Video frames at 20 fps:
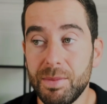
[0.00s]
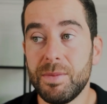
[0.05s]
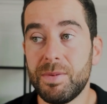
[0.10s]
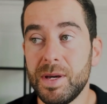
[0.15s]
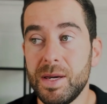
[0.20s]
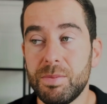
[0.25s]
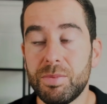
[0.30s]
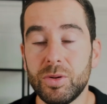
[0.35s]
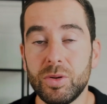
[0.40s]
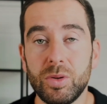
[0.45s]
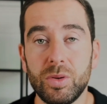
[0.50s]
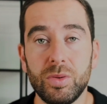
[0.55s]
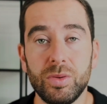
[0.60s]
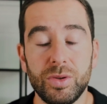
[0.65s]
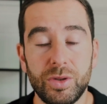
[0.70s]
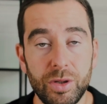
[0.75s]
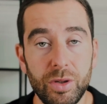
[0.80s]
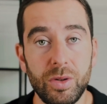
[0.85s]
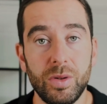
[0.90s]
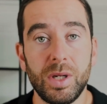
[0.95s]
people
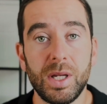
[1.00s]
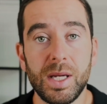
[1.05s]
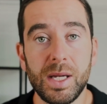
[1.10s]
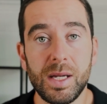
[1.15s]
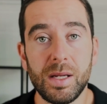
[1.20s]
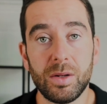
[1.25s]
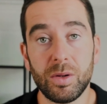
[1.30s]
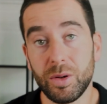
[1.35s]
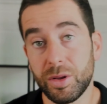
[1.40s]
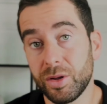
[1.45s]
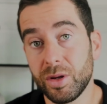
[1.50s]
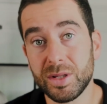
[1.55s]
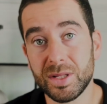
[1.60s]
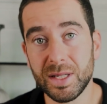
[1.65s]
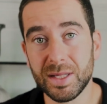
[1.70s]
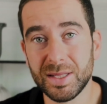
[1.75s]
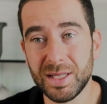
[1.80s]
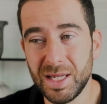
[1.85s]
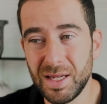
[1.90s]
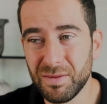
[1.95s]
do need
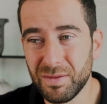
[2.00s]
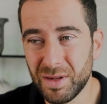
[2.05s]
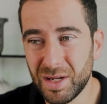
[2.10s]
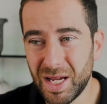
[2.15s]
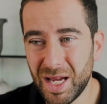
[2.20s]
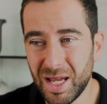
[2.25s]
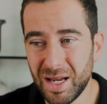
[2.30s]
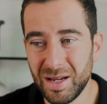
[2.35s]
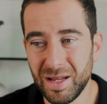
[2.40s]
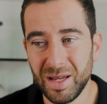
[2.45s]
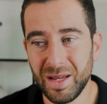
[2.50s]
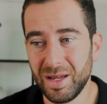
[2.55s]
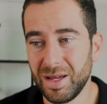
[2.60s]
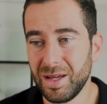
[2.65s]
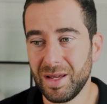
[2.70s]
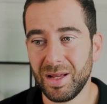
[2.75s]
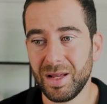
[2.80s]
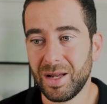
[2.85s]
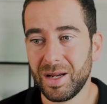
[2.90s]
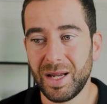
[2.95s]
orthotics even. And
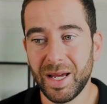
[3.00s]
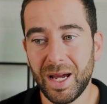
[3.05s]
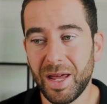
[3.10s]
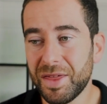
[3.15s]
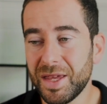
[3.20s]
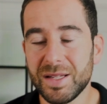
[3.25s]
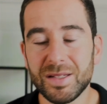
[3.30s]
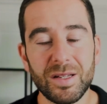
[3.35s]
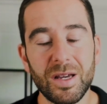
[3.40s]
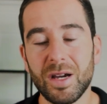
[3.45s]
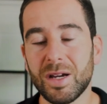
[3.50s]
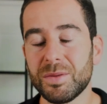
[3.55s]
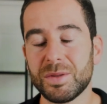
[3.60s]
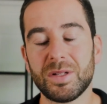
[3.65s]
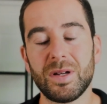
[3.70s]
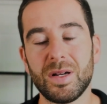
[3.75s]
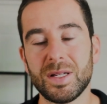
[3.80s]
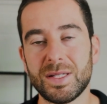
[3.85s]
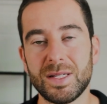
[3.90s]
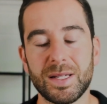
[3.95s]
like, I think
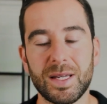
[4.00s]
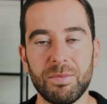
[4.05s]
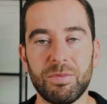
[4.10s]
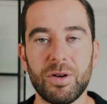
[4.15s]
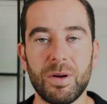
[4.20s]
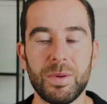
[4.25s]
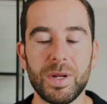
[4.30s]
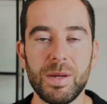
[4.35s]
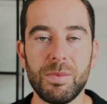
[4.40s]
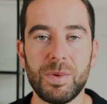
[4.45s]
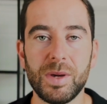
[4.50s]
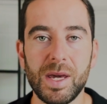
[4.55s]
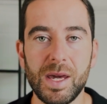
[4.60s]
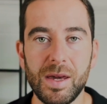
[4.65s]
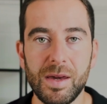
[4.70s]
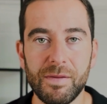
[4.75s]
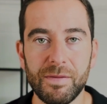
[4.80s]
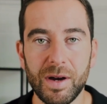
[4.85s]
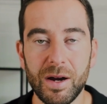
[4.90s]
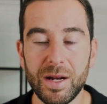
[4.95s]
circumstances can probably
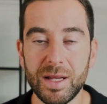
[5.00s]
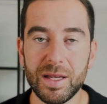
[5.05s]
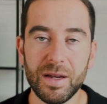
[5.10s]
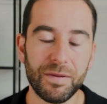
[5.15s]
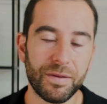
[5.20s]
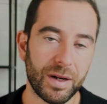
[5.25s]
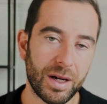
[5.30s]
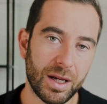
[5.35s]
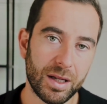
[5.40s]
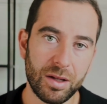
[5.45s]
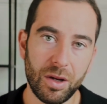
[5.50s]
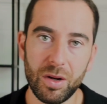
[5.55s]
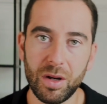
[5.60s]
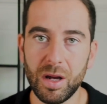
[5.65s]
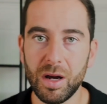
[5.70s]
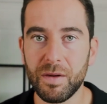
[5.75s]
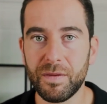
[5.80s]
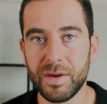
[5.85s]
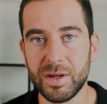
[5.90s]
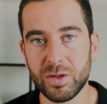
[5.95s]
be very different. I don't
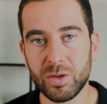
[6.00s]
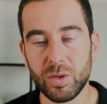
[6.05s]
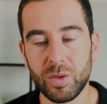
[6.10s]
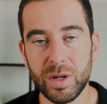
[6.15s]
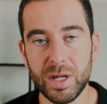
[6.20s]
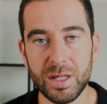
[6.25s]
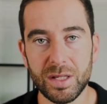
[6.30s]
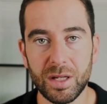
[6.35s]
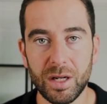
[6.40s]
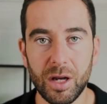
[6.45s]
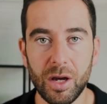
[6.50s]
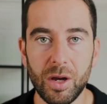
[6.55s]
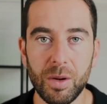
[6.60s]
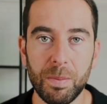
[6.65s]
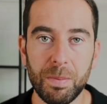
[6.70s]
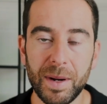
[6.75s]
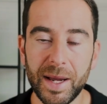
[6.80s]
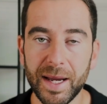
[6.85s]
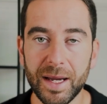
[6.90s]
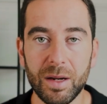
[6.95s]
know if it's always,
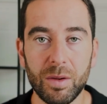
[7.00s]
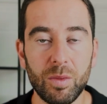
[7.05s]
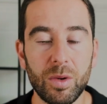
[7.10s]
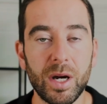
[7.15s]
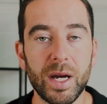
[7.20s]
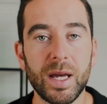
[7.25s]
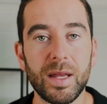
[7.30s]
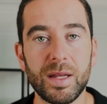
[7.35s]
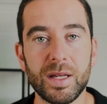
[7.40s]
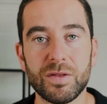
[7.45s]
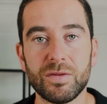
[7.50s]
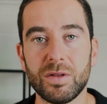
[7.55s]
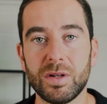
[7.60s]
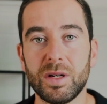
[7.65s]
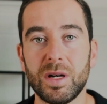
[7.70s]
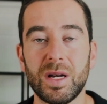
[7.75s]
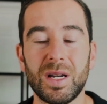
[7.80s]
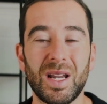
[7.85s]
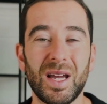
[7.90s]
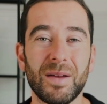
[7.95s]
black and white in this
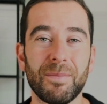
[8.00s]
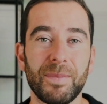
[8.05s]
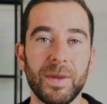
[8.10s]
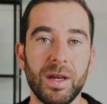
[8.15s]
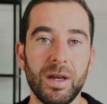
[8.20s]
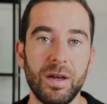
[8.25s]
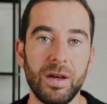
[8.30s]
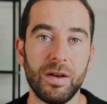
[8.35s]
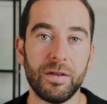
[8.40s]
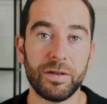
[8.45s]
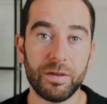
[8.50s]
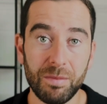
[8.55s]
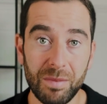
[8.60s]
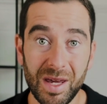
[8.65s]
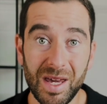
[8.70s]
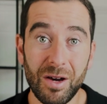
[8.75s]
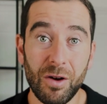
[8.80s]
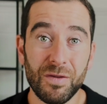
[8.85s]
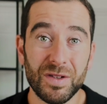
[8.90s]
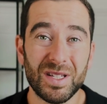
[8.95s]
regard. Like for
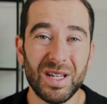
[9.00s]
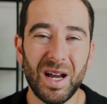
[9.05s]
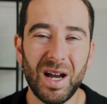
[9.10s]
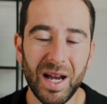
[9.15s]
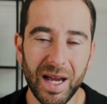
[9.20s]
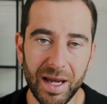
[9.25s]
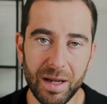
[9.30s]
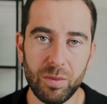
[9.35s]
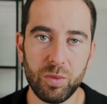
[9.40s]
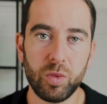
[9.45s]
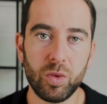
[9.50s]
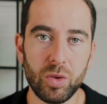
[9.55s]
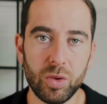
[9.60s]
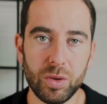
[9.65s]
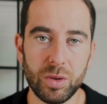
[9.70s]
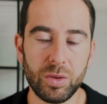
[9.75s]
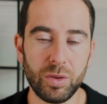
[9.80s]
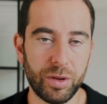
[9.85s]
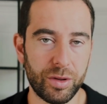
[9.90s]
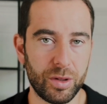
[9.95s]
me, obviously I had
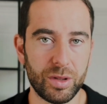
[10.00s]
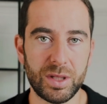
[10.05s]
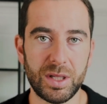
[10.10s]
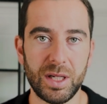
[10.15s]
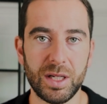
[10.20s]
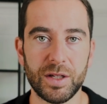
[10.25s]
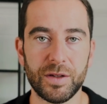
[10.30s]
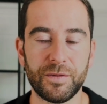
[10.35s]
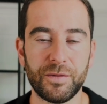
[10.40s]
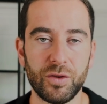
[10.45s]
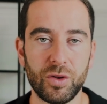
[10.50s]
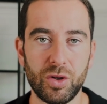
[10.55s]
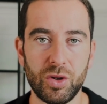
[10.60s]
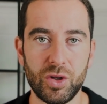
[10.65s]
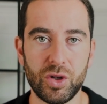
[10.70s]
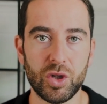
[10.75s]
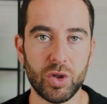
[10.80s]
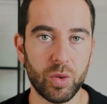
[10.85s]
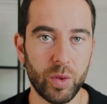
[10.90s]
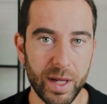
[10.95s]
worn orthotics for
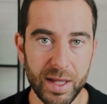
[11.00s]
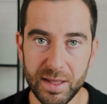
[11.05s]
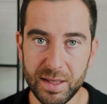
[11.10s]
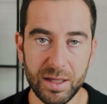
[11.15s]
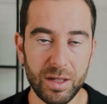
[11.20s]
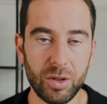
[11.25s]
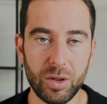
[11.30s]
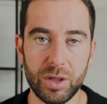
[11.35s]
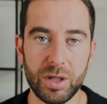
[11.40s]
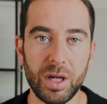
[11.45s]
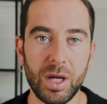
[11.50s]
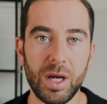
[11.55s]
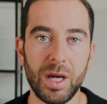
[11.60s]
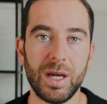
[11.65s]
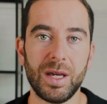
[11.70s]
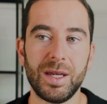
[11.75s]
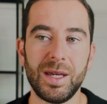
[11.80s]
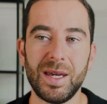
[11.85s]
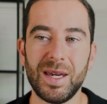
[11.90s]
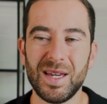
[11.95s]
20 odd
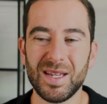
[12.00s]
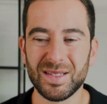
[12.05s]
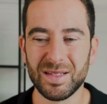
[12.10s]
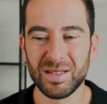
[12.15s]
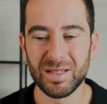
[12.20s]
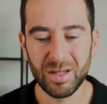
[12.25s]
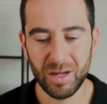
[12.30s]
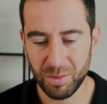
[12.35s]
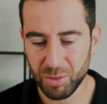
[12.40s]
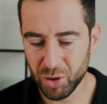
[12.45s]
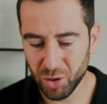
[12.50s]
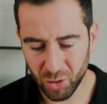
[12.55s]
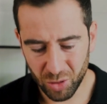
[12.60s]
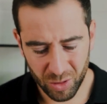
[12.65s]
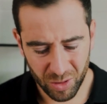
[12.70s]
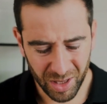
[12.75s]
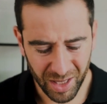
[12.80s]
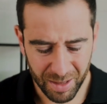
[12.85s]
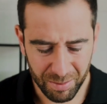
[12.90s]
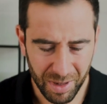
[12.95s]
years. And so I'm
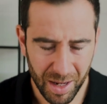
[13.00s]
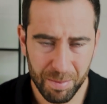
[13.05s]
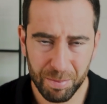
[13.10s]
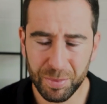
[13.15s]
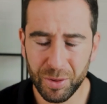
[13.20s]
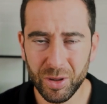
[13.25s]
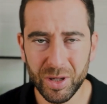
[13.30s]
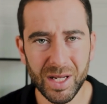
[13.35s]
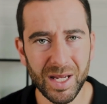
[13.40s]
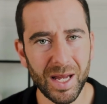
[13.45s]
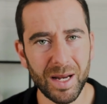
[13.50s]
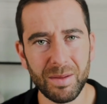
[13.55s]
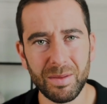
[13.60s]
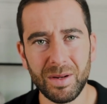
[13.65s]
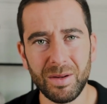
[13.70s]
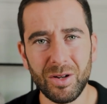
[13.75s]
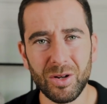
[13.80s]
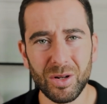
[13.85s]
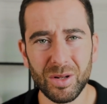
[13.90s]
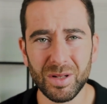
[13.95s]
sure like my body had
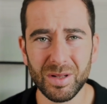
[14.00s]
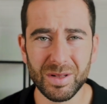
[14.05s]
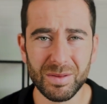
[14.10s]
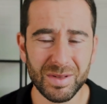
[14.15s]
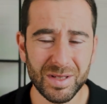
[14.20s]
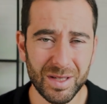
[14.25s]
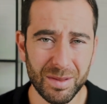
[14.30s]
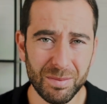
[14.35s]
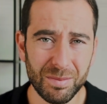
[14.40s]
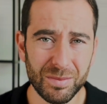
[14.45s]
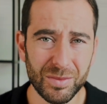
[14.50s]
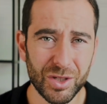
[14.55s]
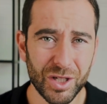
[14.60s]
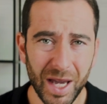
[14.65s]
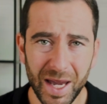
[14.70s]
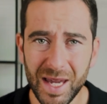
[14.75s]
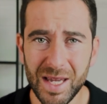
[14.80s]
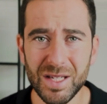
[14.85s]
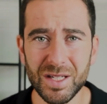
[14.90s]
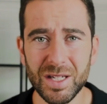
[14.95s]
got some
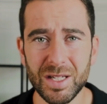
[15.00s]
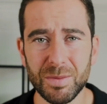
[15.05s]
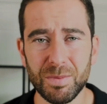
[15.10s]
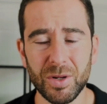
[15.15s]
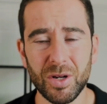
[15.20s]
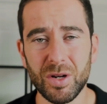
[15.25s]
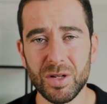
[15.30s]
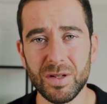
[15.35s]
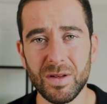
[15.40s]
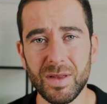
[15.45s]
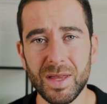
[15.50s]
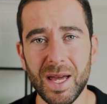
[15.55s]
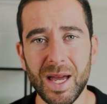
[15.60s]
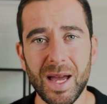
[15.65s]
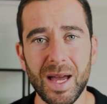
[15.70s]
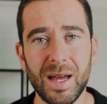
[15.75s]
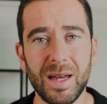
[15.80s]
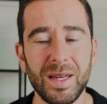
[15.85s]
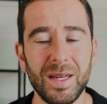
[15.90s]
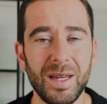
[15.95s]
changes because of
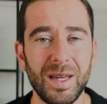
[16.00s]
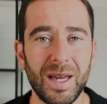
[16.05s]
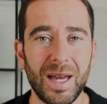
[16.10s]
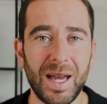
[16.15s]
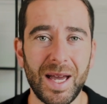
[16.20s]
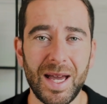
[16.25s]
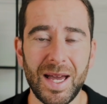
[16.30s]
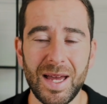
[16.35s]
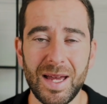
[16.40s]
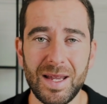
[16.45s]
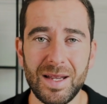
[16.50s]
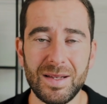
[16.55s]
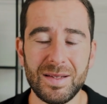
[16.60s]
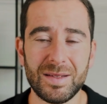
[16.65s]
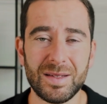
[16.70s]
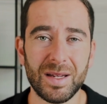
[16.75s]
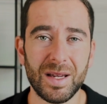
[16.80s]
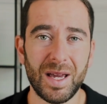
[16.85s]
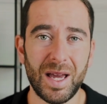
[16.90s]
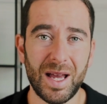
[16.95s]
that
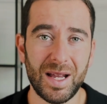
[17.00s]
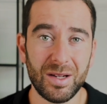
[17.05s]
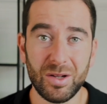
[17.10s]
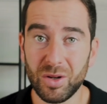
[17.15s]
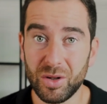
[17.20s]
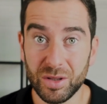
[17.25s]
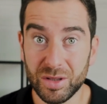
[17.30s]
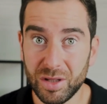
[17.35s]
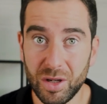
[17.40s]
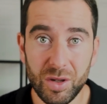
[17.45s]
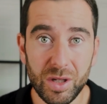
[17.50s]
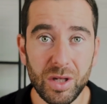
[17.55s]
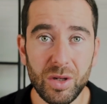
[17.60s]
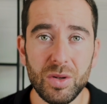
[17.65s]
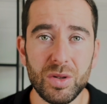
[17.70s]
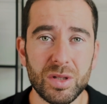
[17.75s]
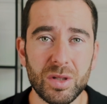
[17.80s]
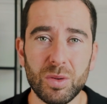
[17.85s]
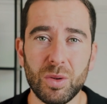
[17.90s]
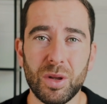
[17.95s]
and had got so
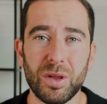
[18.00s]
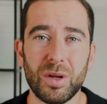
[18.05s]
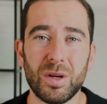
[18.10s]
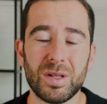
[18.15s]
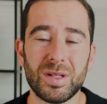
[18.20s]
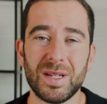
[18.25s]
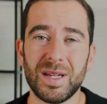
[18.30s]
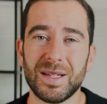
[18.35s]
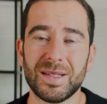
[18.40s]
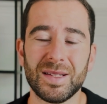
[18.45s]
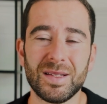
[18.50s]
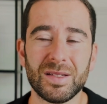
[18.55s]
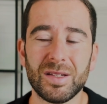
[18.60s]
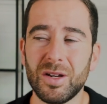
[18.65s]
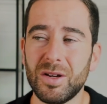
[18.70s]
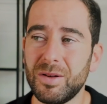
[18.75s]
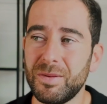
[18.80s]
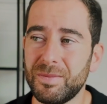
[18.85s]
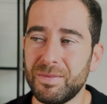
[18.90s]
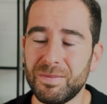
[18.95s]
used to orthotics. And
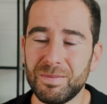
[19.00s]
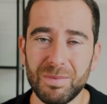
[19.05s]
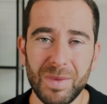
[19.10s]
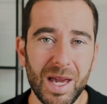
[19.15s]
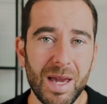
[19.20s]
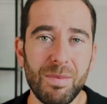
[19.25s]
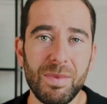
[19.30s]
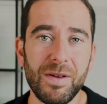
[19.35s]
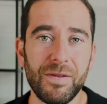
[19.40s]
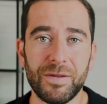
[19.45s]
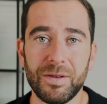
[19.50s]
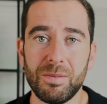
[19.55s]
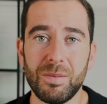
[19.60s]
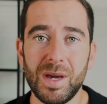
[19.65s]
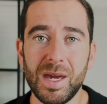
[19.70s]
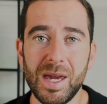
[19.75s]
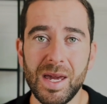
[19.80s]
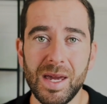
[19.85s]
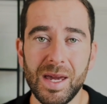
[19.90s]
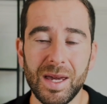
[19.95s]
so maybe for
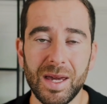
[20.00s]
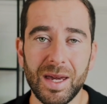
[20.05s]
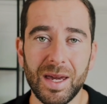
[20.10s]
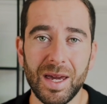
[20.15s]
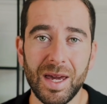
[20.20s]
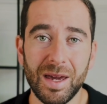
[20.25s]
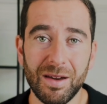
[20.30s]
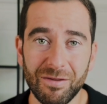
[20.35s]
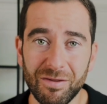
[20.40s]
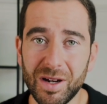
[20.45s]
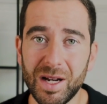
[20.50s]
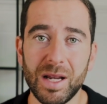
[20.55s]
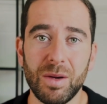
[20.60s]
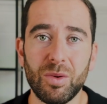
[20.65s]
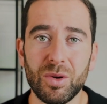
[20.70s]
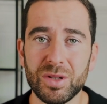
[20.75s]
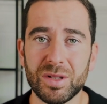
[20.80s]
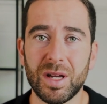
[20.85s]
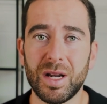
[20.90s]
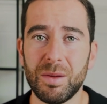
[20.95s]
me, it really
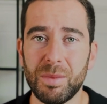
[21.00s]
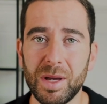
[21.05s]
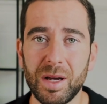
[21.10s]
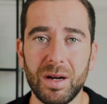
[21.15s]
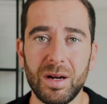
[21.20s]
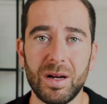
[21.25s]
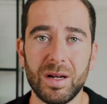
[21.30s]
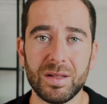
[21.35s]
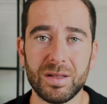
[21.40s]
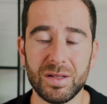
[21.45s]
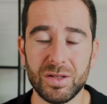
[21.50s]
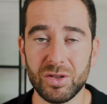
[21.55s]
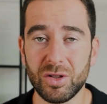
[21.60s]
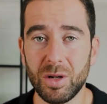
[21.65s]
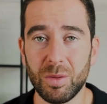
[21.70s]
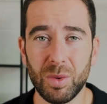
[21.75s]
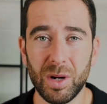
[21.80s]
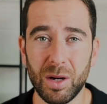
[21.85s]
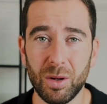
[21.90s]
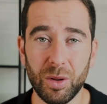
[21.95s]
was going to be hard to
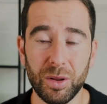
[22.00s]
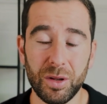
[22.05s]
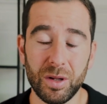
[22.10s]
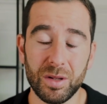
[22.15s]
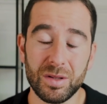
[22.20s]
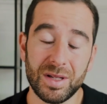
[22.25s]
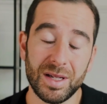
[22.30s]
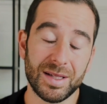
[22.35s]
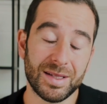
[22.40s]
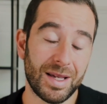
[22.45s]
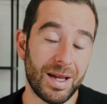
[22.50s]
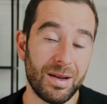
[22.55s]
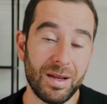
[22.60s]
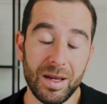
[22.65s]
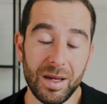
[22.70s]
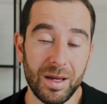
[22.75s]
stop wearing orthotics, and